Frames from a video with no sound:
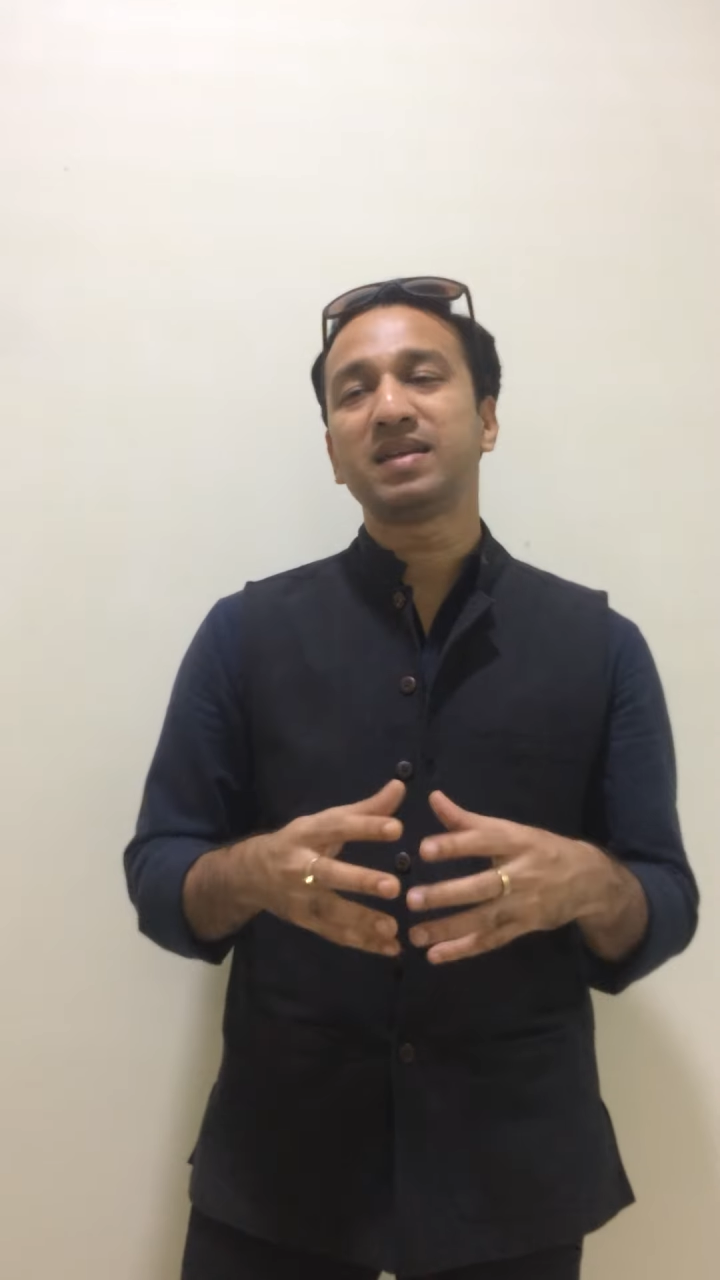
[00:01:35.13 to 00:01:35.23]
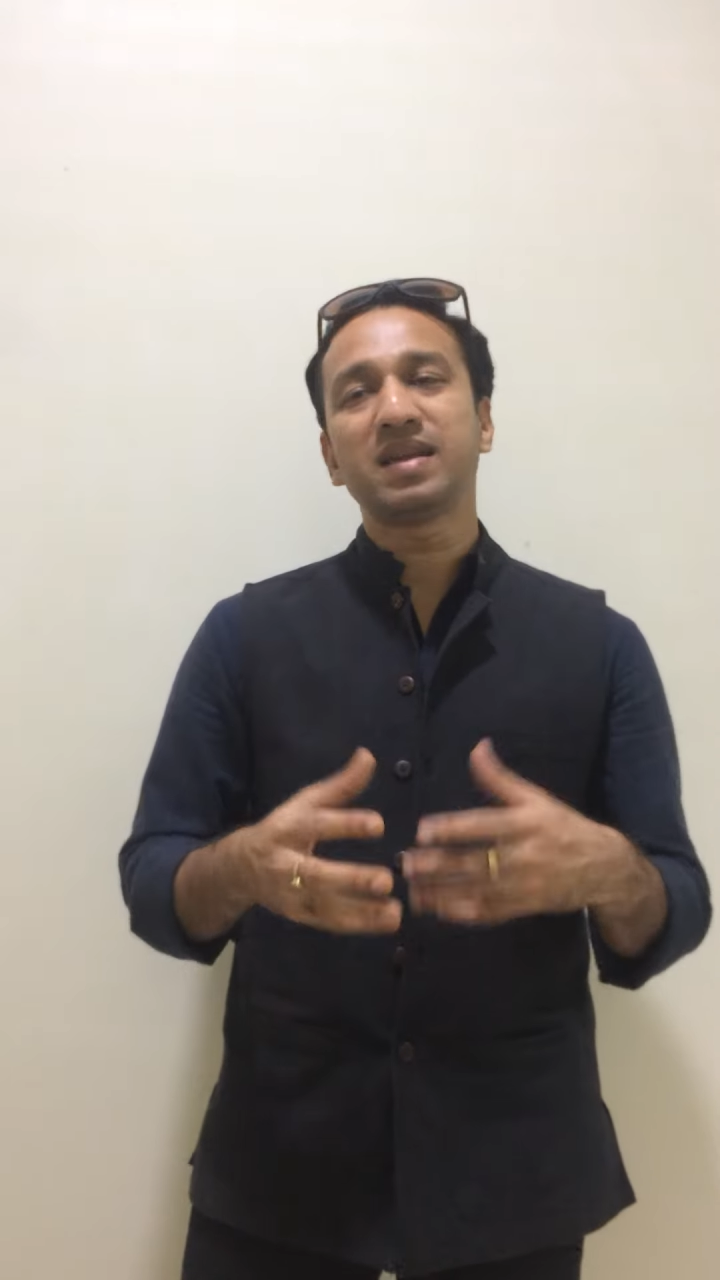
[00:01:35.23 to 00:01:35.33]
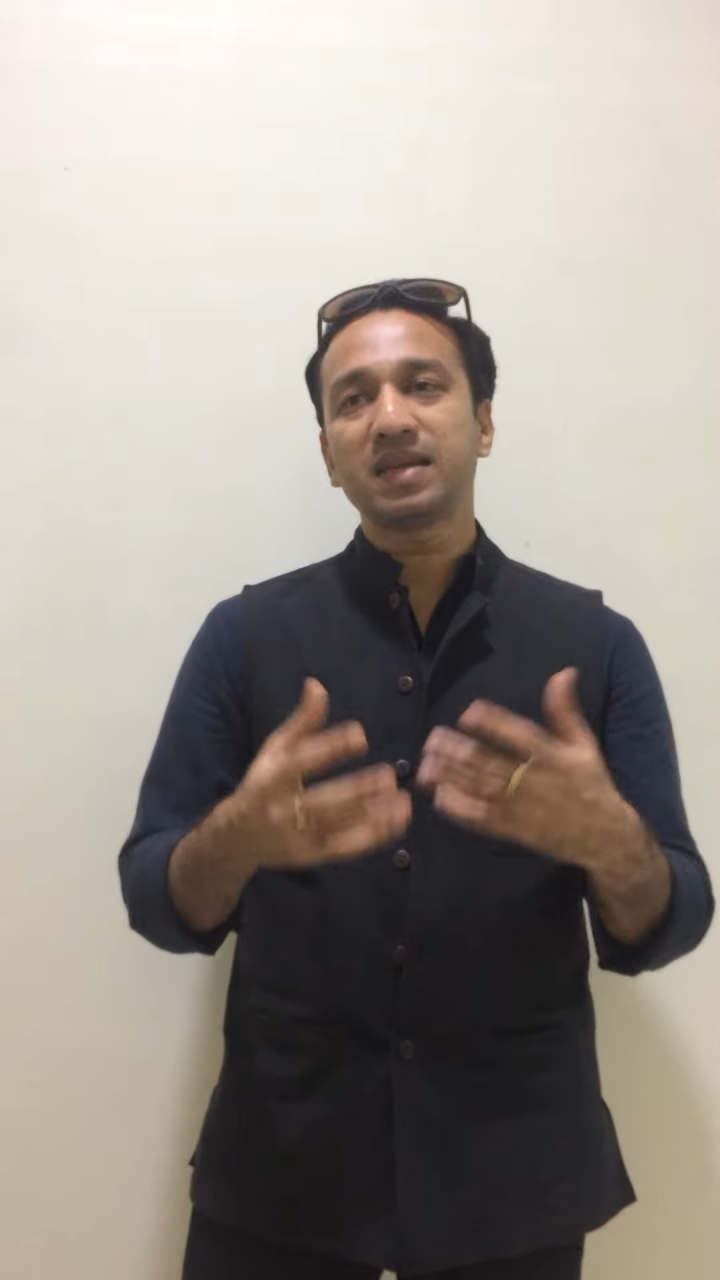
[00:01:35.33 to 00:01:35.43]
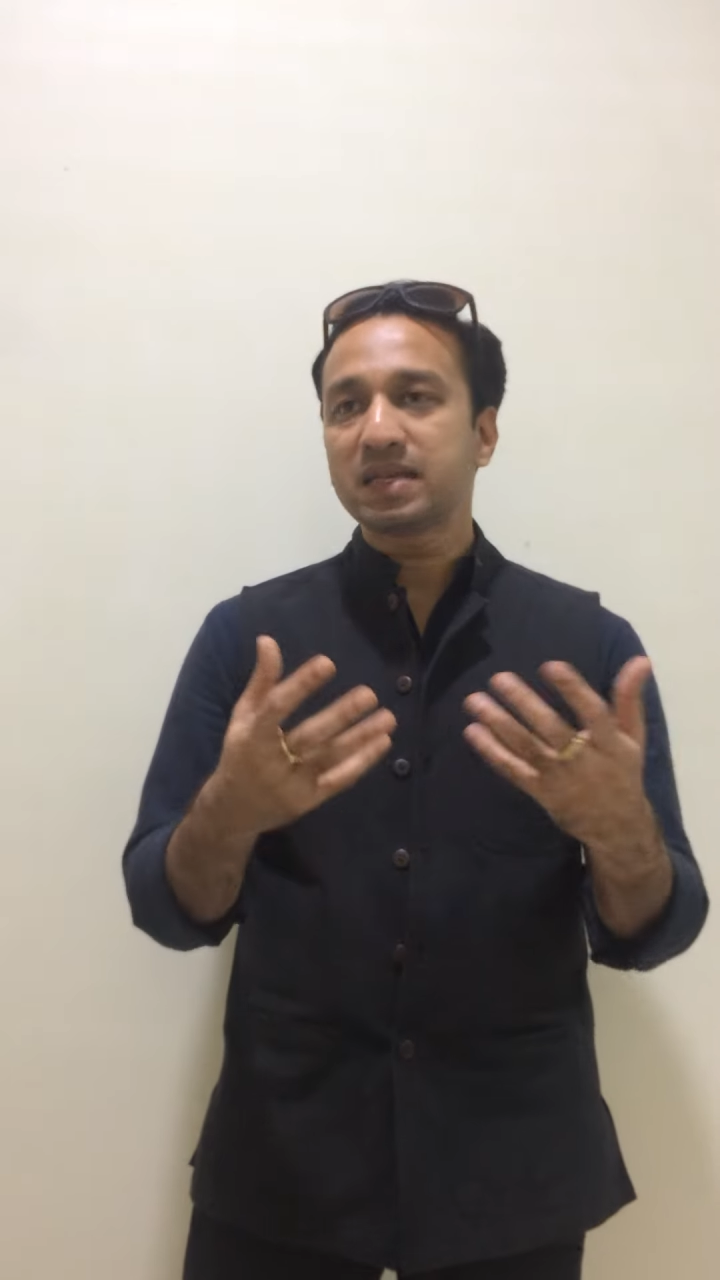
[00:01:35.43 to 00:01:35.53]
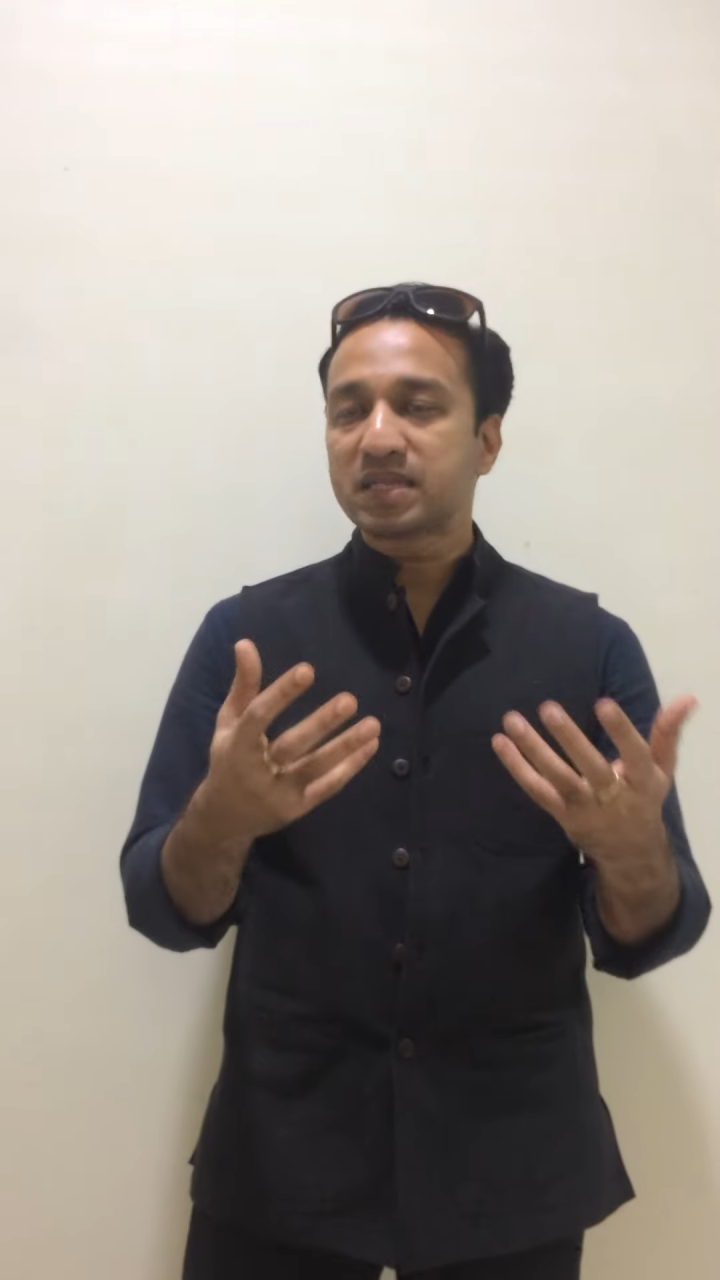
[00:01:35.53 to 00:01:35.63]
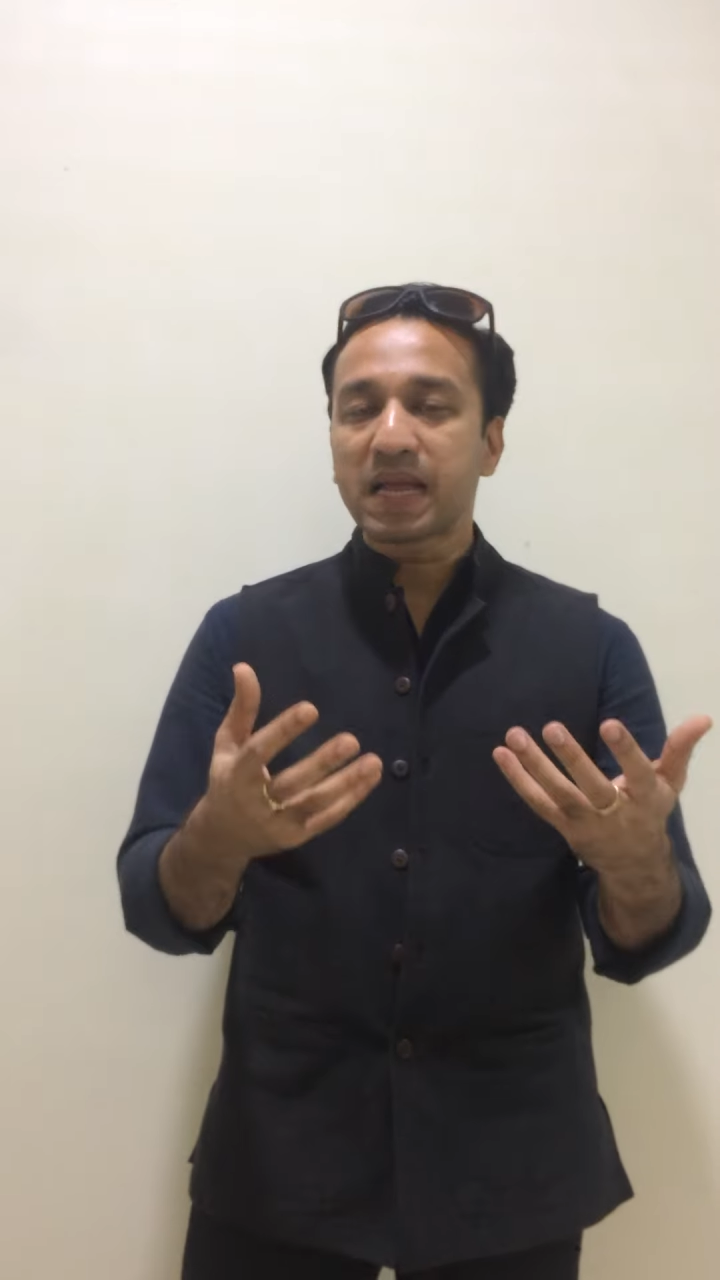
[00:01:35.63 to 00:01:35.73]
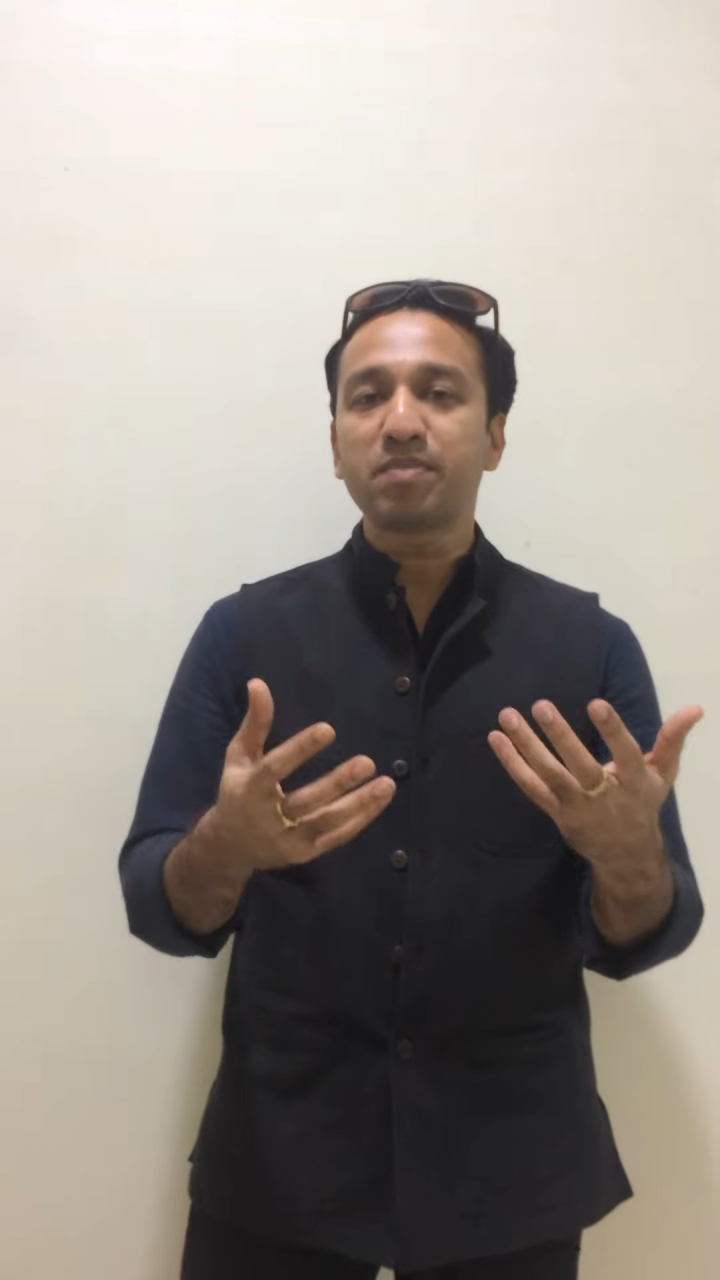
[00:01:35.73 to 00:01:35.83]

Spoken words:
It has